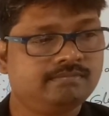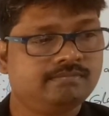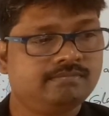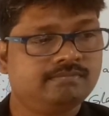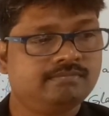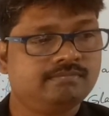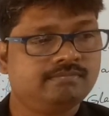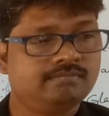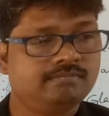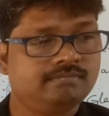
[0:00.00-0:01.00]
and
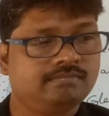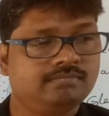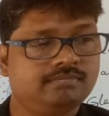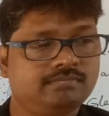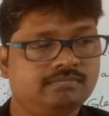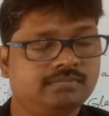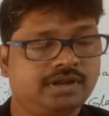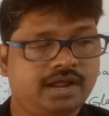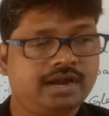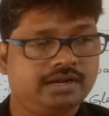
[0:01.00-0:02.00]
cap to upside,
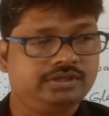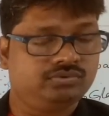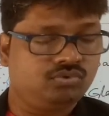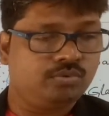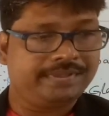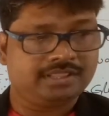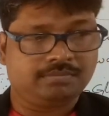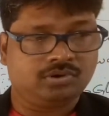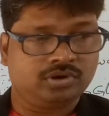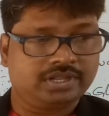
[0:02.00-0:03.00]
and, and you open the
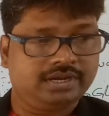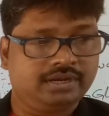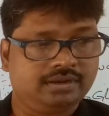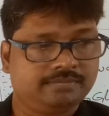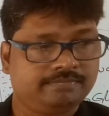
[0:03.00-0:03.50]
bottle.